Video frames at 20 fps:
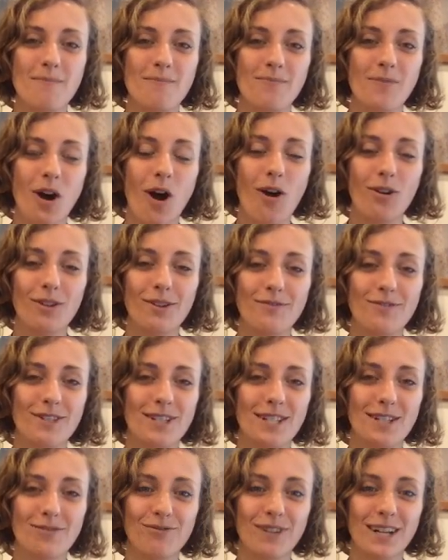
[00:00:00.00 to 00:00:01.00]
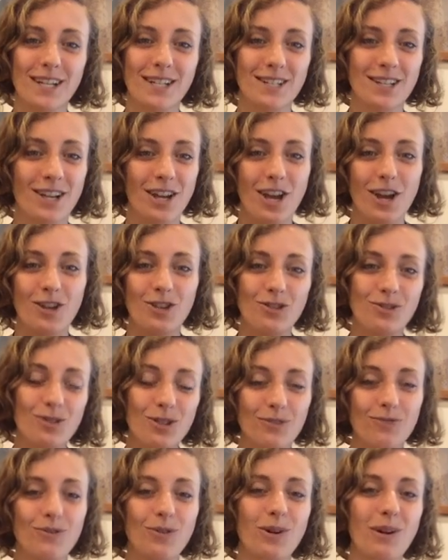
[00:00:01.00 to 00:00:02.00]
all of the different
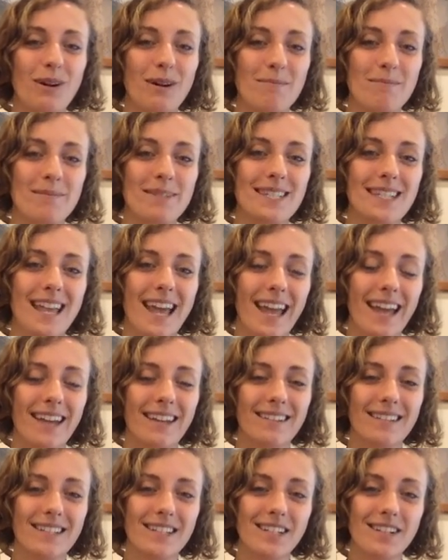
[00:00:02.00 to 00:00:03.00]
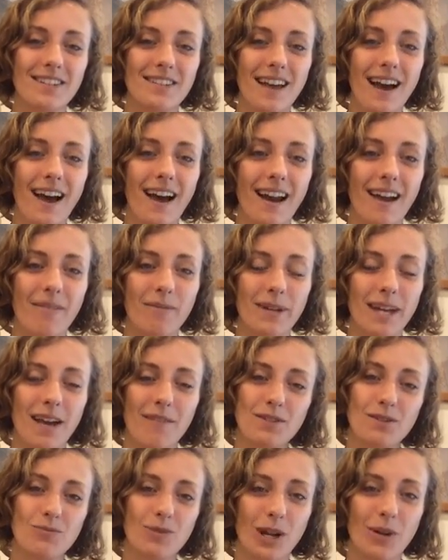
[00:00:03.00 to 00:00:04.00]
uniforms and gear that we
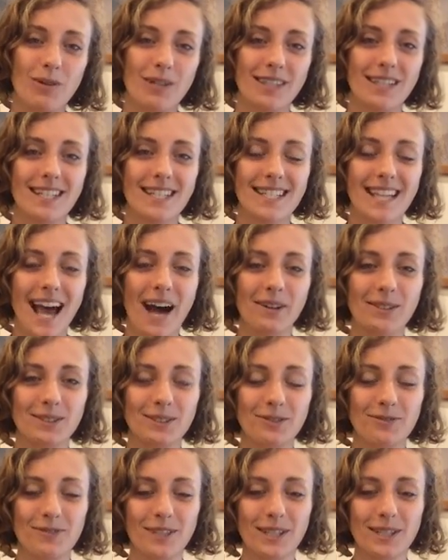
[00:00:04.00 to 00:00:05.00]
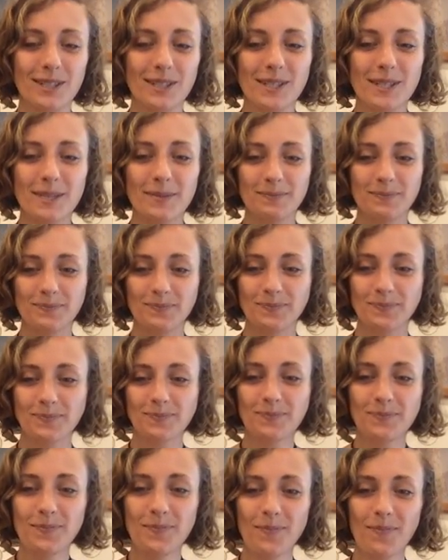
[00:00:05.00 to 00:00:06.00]
have to bring with us out in the field.
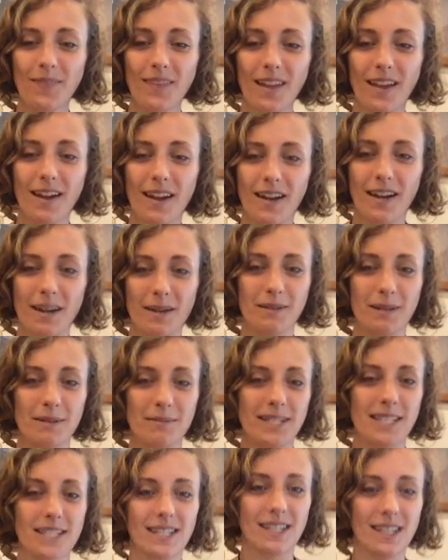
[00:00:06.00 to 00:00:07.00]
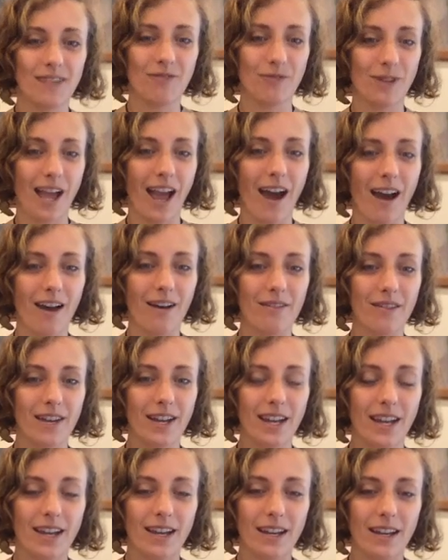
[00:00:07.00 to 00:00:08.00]
Let me see if we have
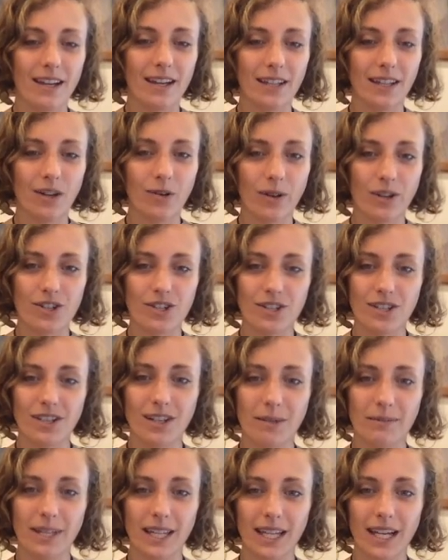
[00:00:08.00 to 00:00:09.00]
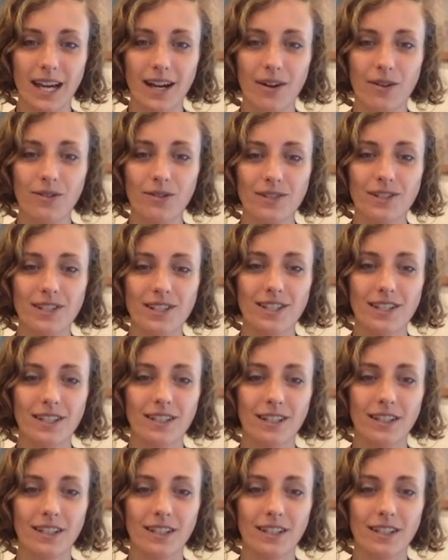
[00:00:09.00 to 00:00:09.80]
any questions coming out.